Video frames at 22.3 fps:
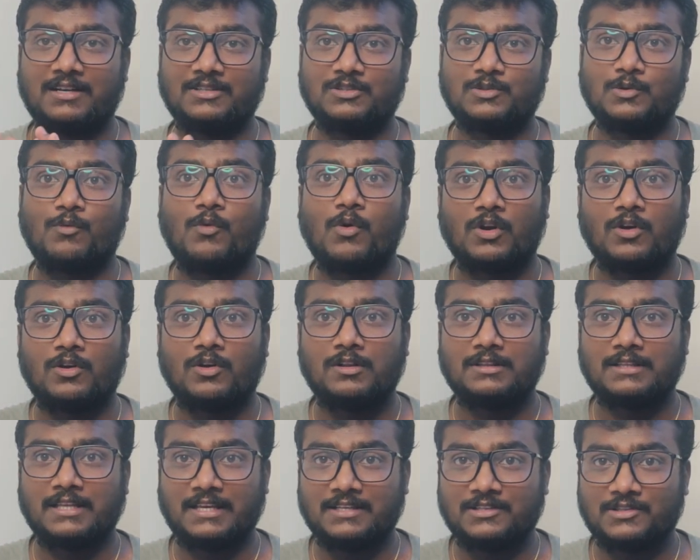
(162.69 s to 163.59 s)
So what
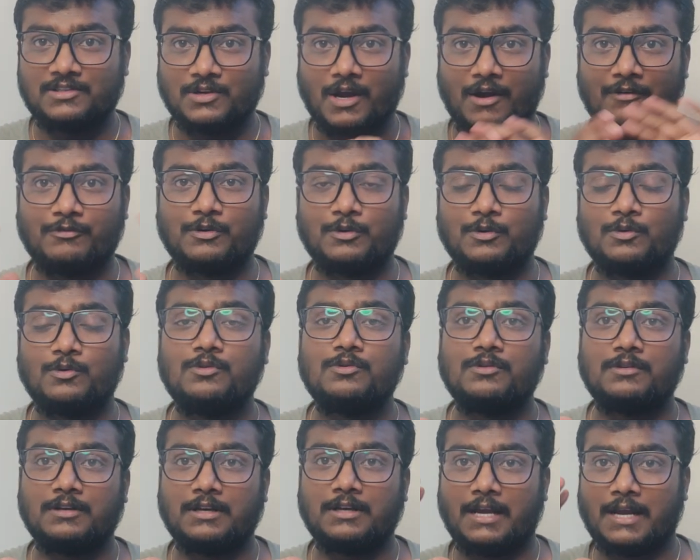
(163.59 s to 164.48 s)
all things you have to
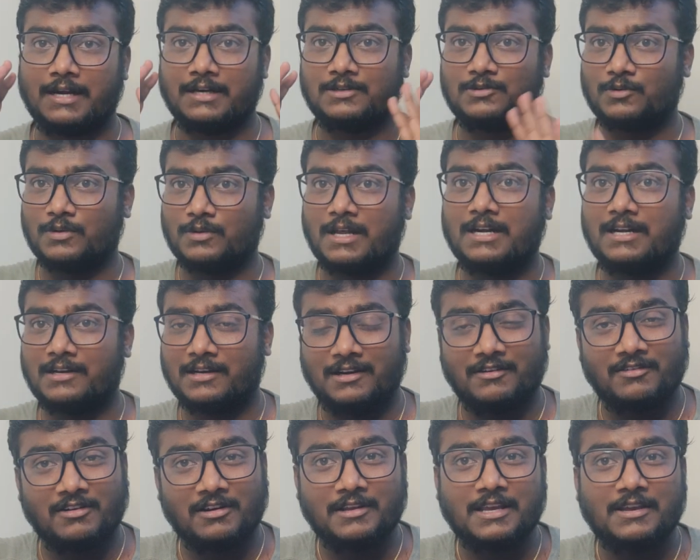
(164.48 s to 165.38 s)
do, and so that
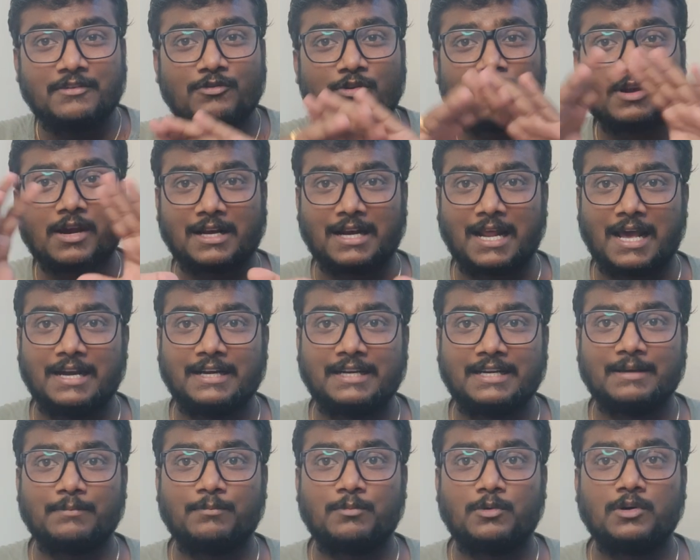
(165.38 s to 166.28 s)
it will give you a
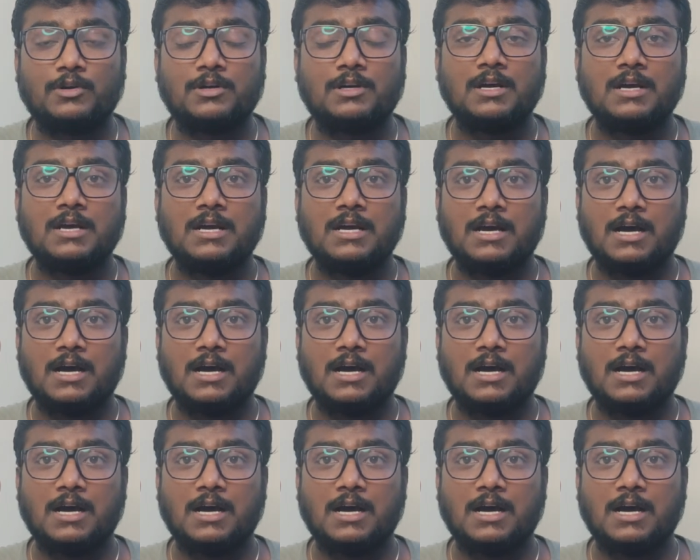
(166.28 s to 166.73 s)
clarity about